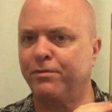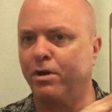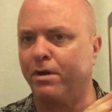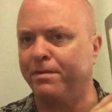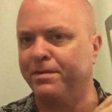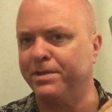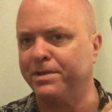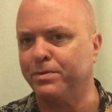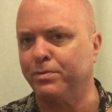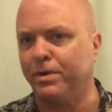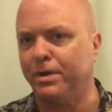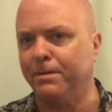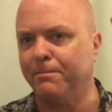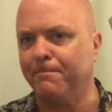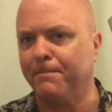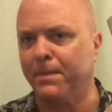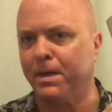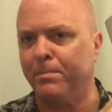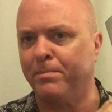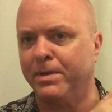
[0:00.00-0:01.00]
got this one.
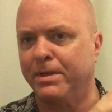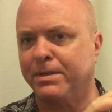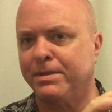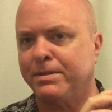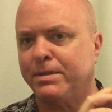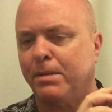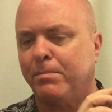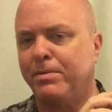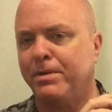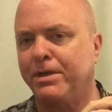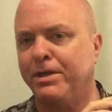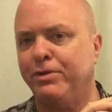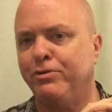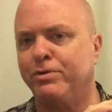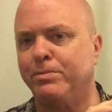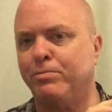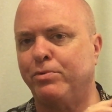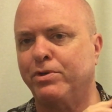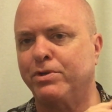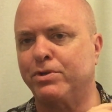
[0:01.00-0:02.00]
I picked this up at a
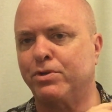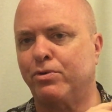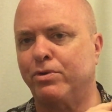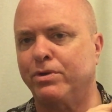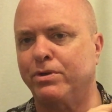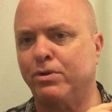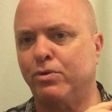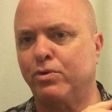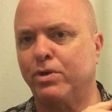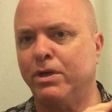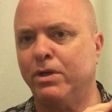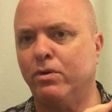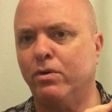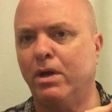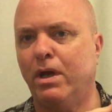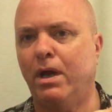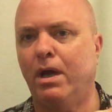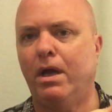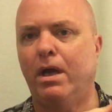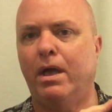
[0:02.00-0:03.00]
used bookstore in Tokyo.
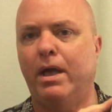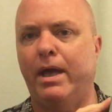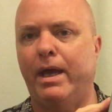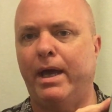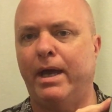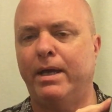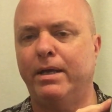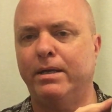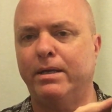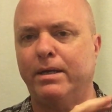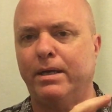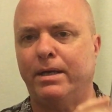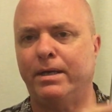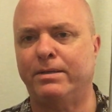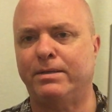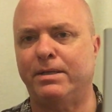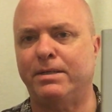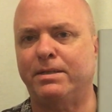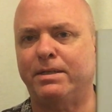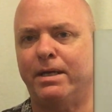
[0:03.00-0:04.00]
And
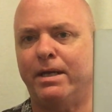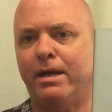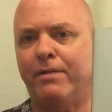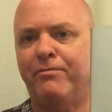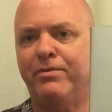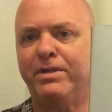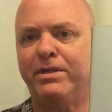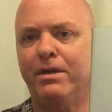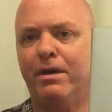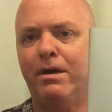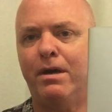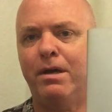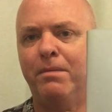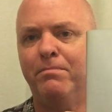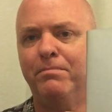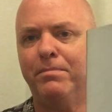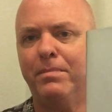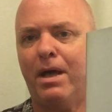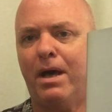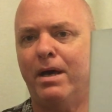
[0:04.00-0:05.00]
as I say every
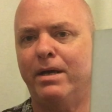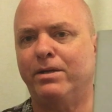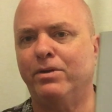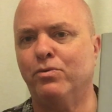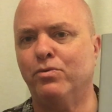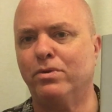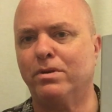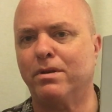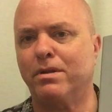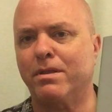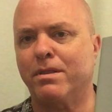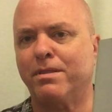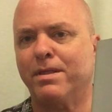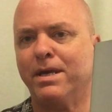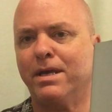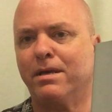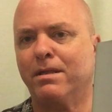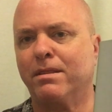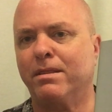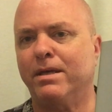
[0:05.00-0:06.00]
time, I don't
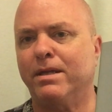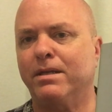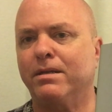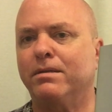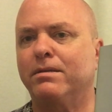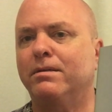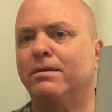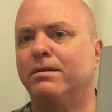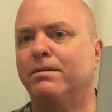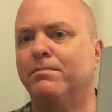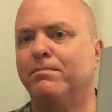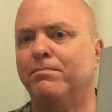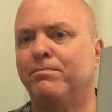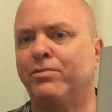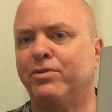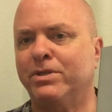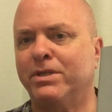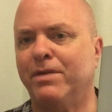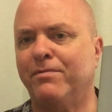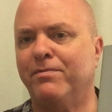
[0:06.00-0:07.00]
think that
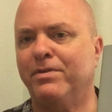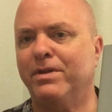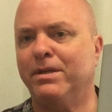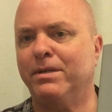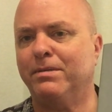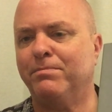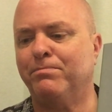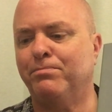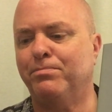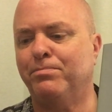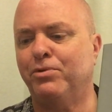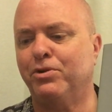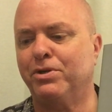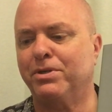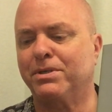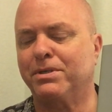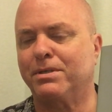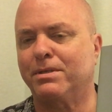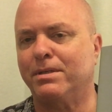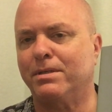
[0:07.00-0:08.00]
Persephone
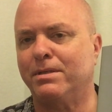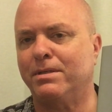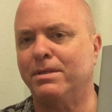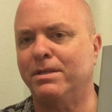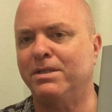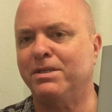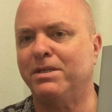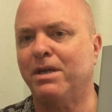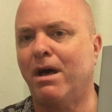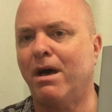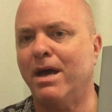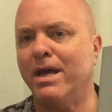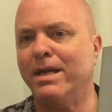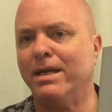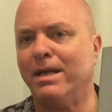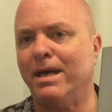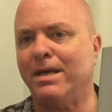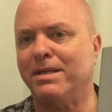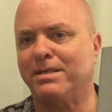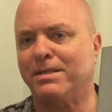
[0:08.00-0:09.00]
Books design
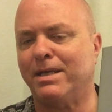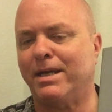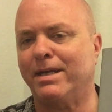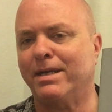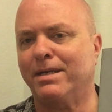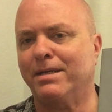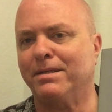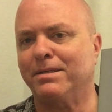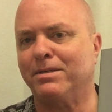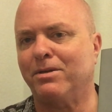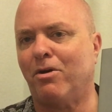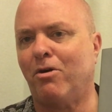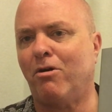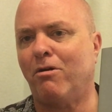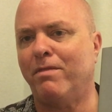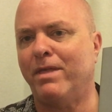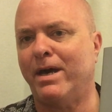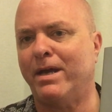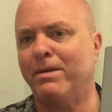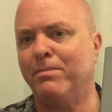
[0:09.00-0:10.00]
aesthetic is all
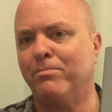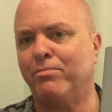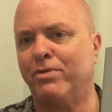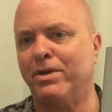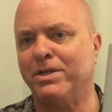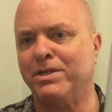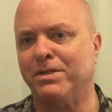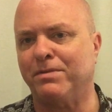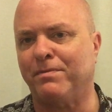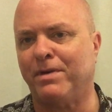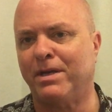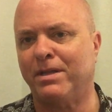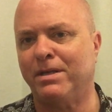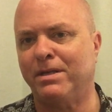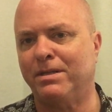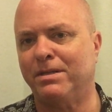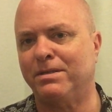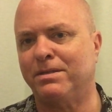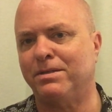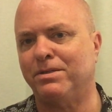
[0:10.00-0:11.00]
that impressive. I
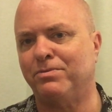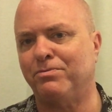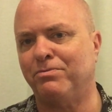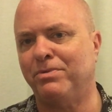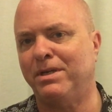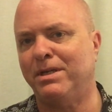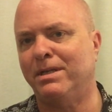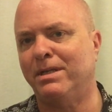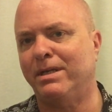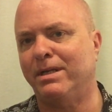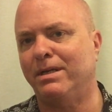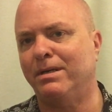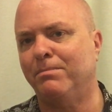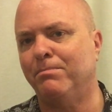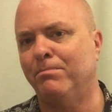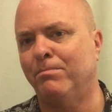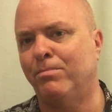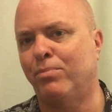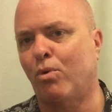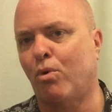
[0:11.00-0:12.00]
think this is really
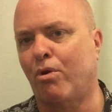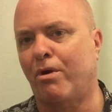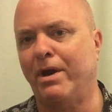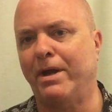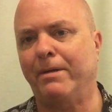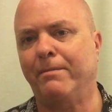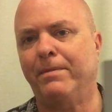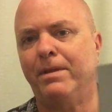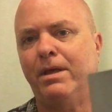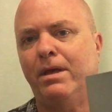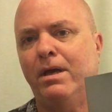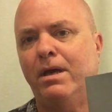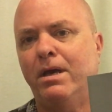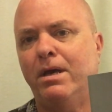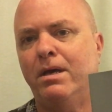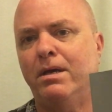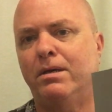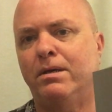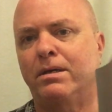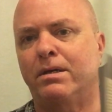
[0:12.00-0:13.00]
boring
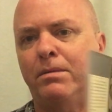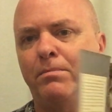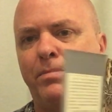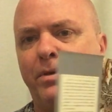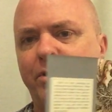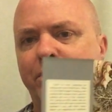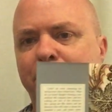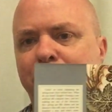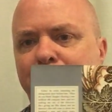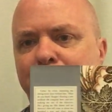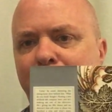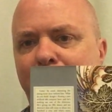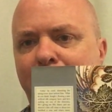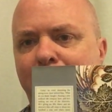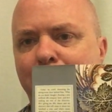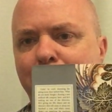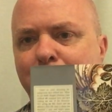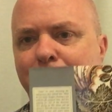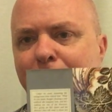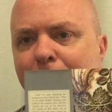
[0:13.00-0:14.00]
compared to the
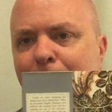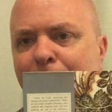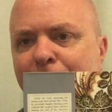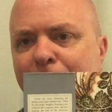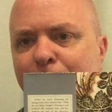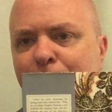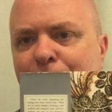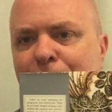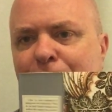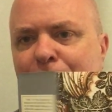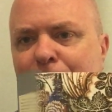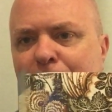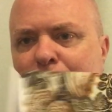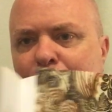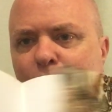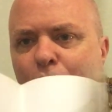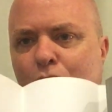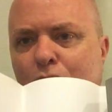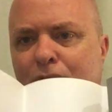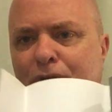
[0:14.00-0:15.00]
end papers, which are
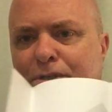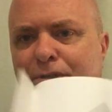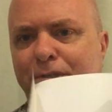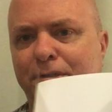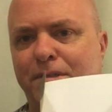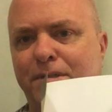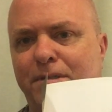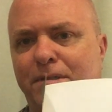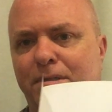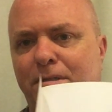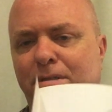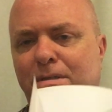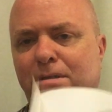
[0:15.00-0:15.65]
gorgeous.